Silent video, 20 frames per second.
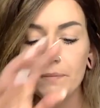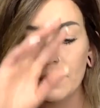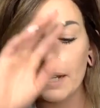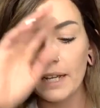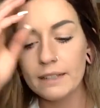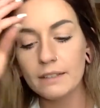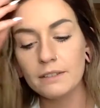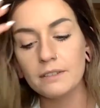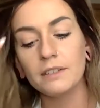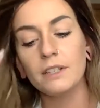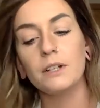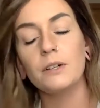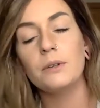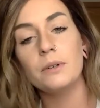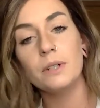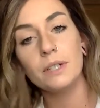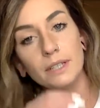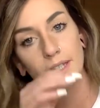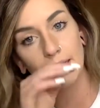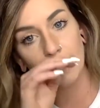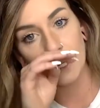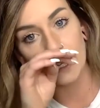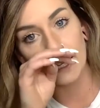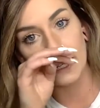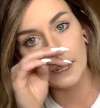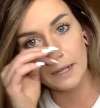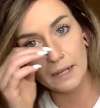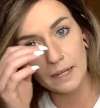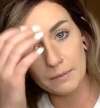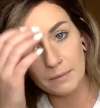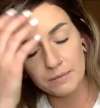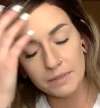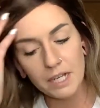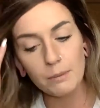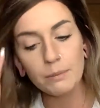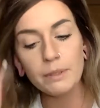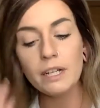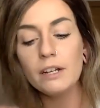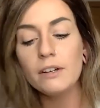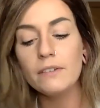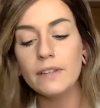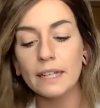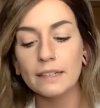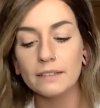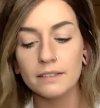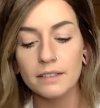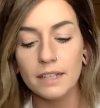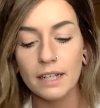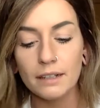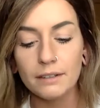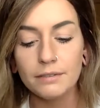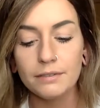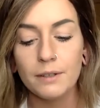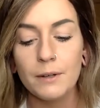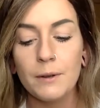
And so they tell me all of that stuff.